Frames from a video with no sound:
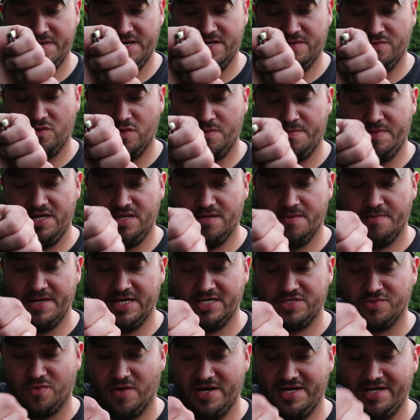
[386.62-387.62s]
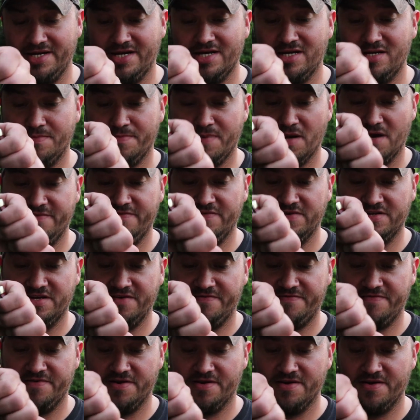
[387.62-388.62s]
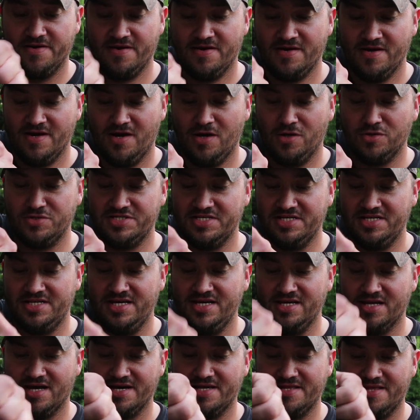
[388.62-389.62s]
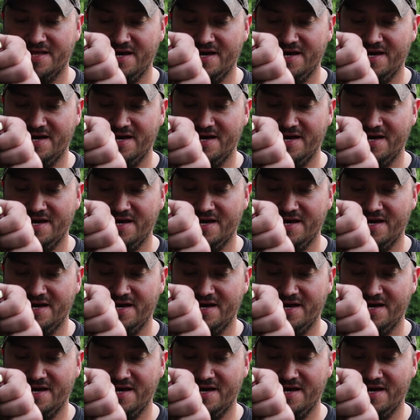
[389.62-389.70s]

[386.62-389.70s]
bit, would be the best way to get it perfect if you're OCD like